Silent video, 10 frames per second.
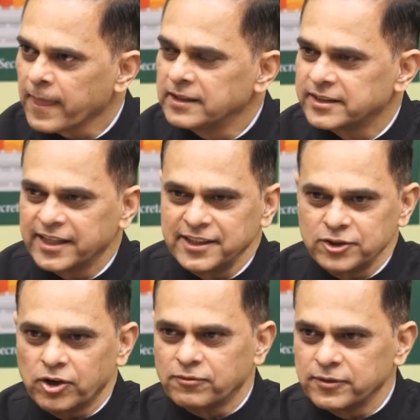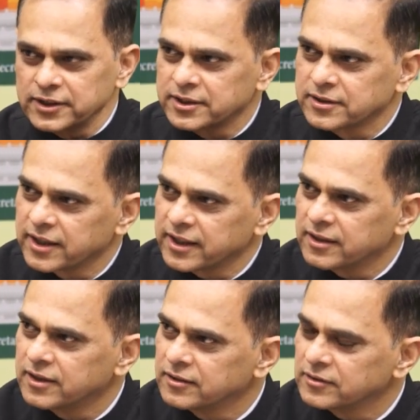Chinese office, the
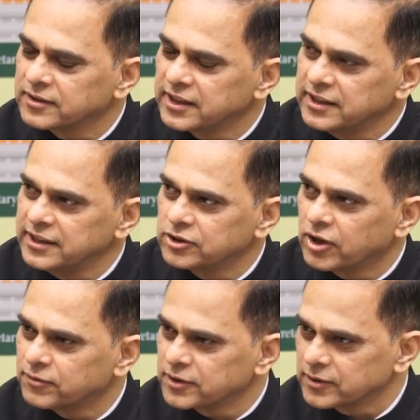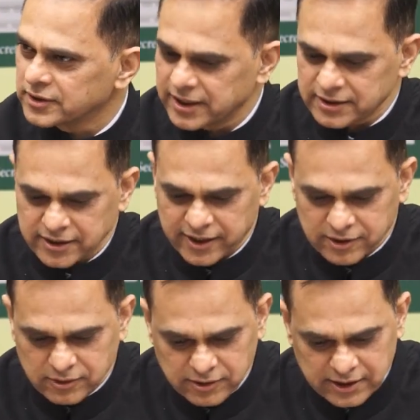ED's office was just
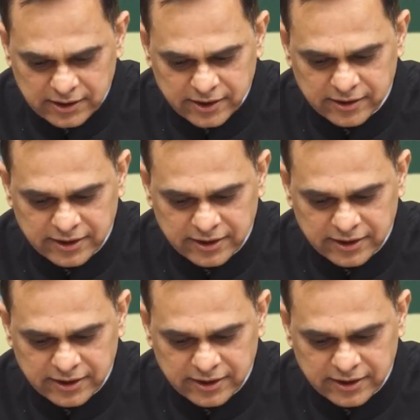next to the Indian